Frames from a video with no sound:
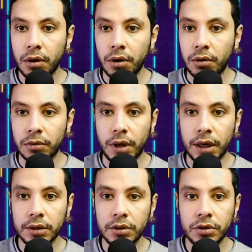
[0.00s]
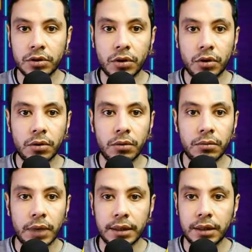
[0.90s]
All right, so,
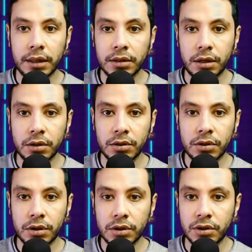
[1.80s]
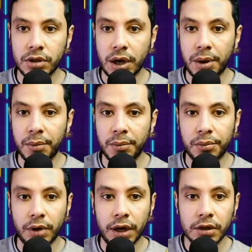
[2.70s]
and this is the
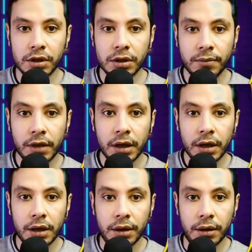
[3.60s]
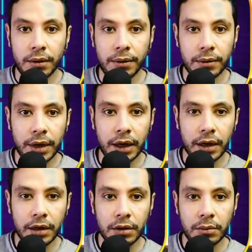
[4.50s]
price.
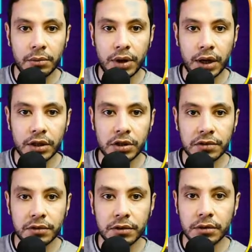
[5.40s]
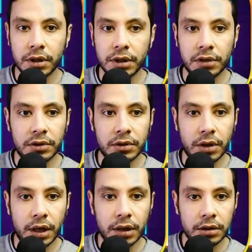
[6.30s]
Okay, price for 11
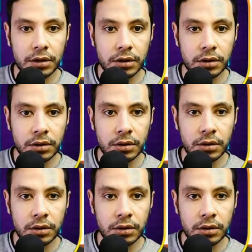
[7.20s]
nights.